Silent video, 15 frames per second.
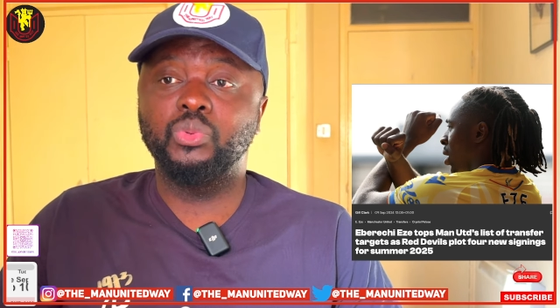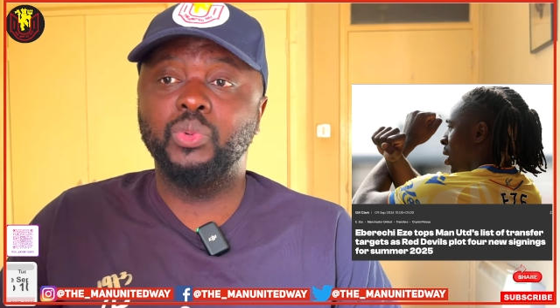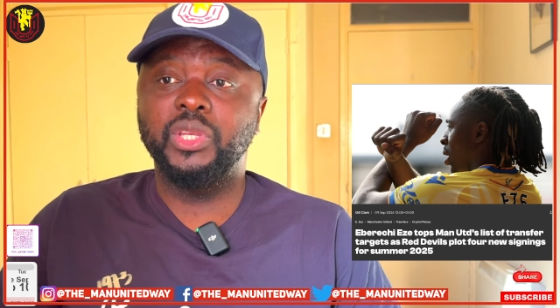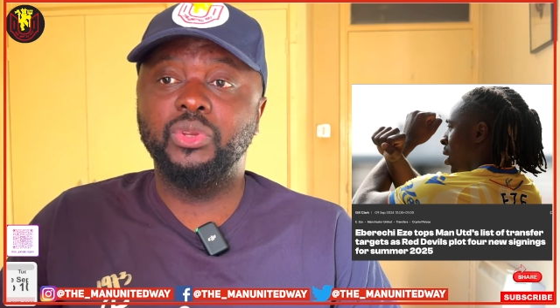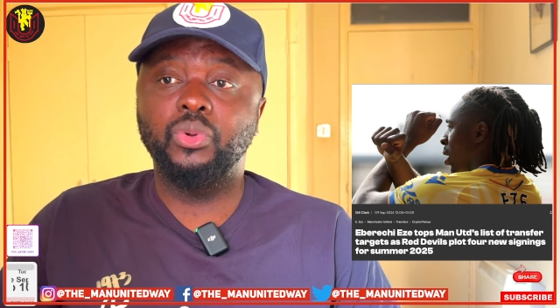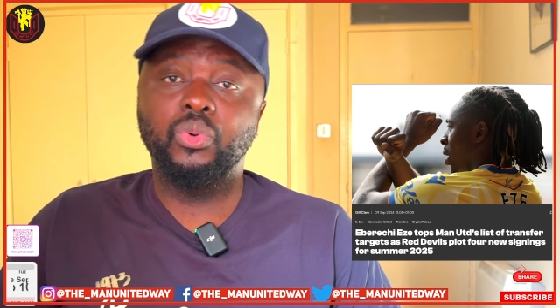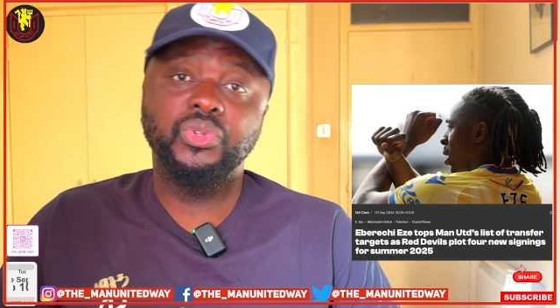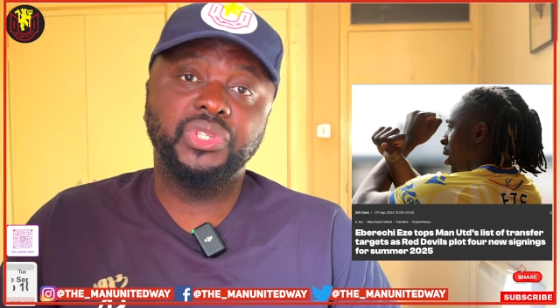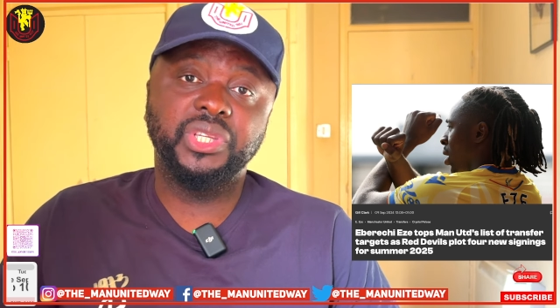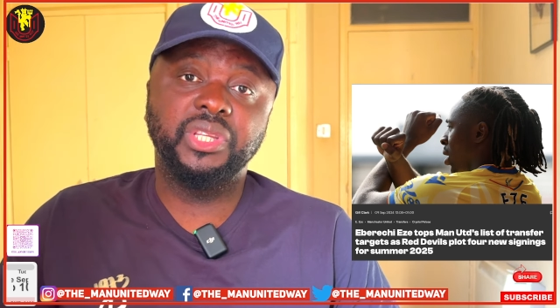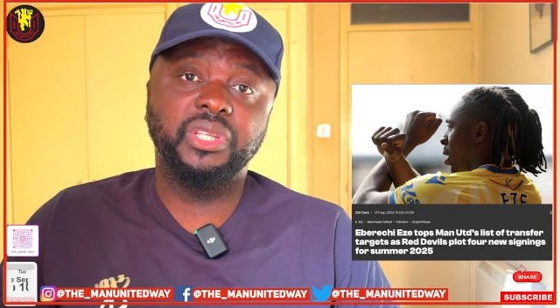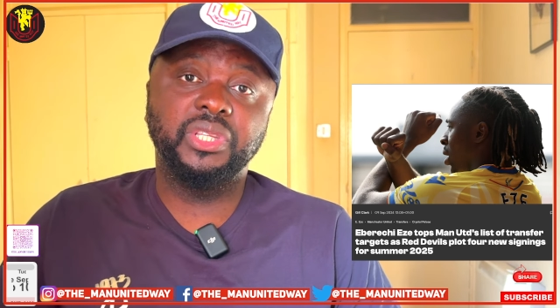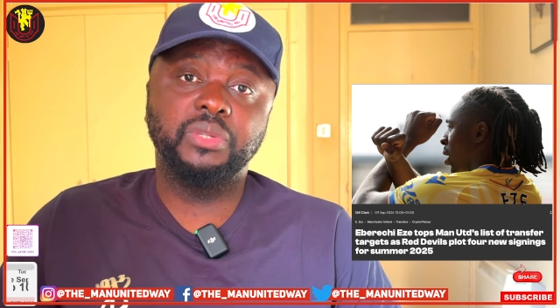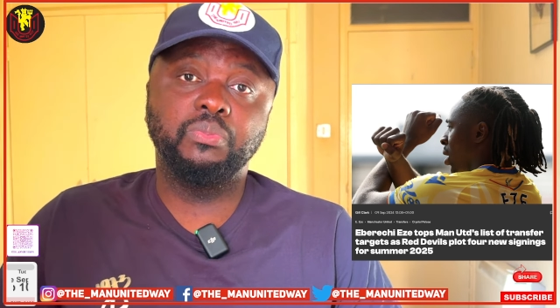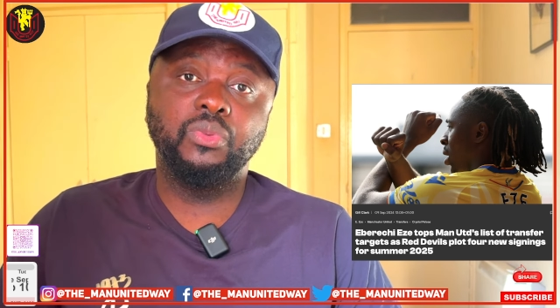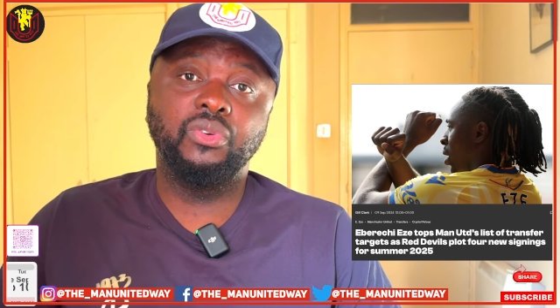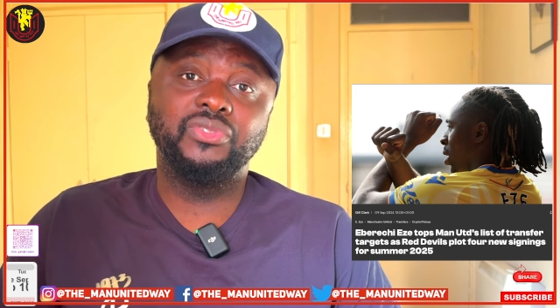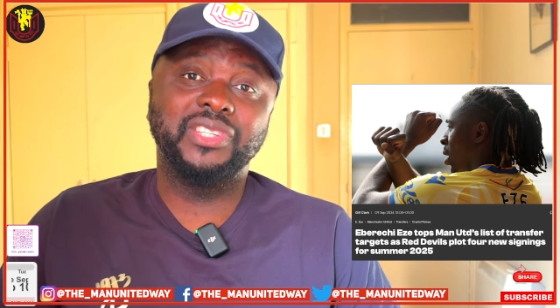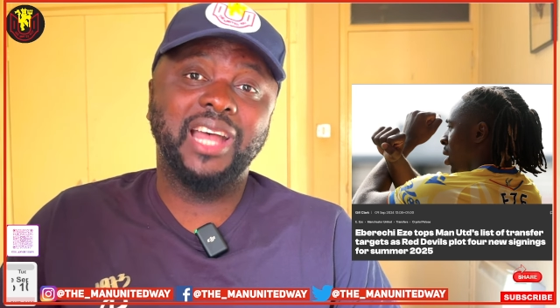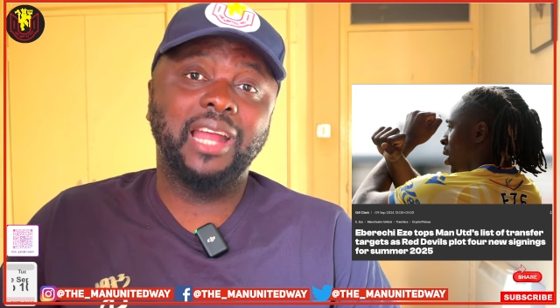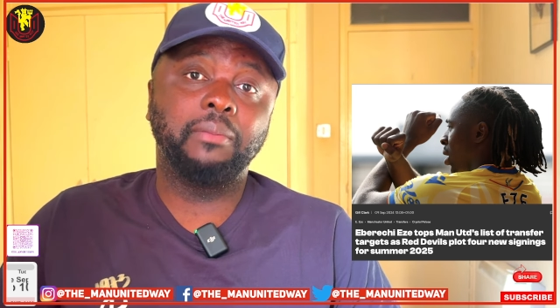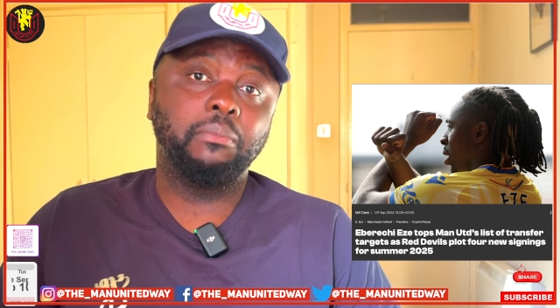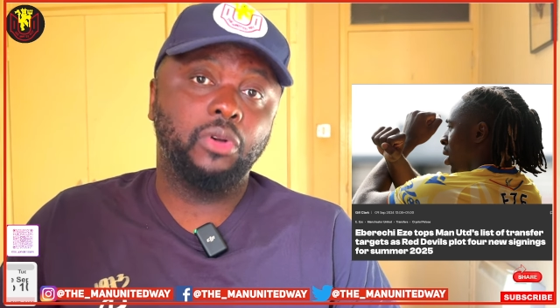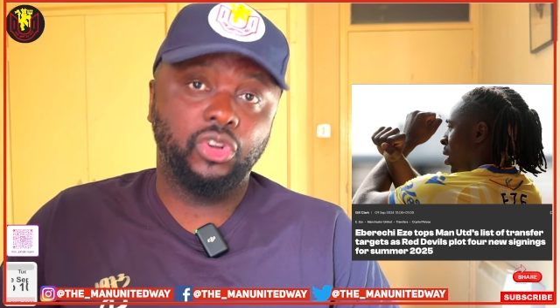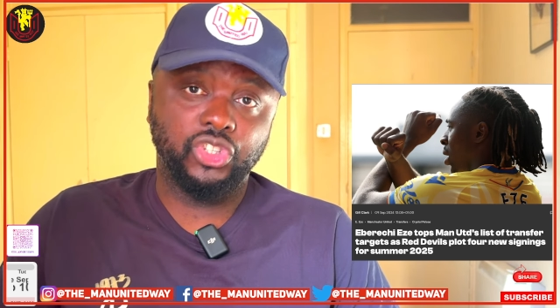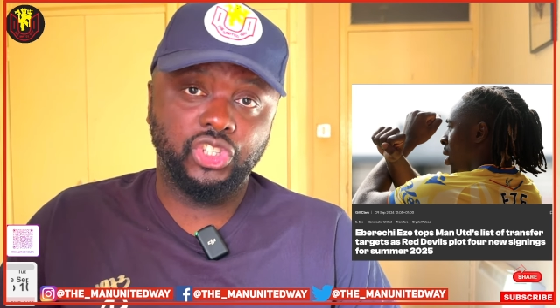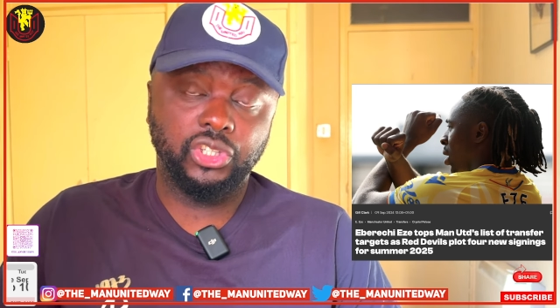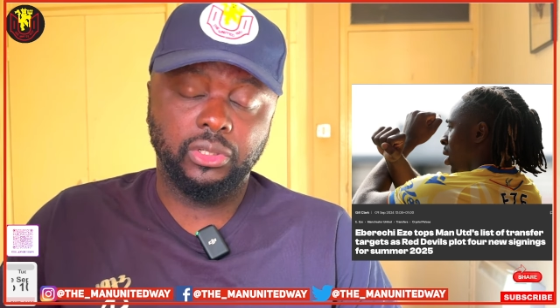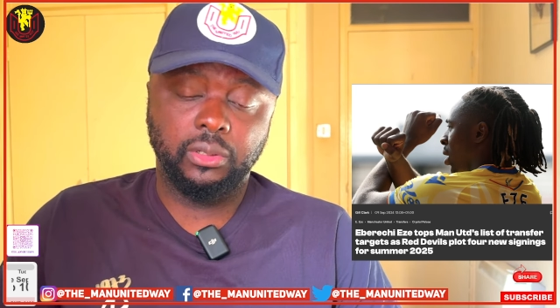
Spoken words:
we don't see these moves that much.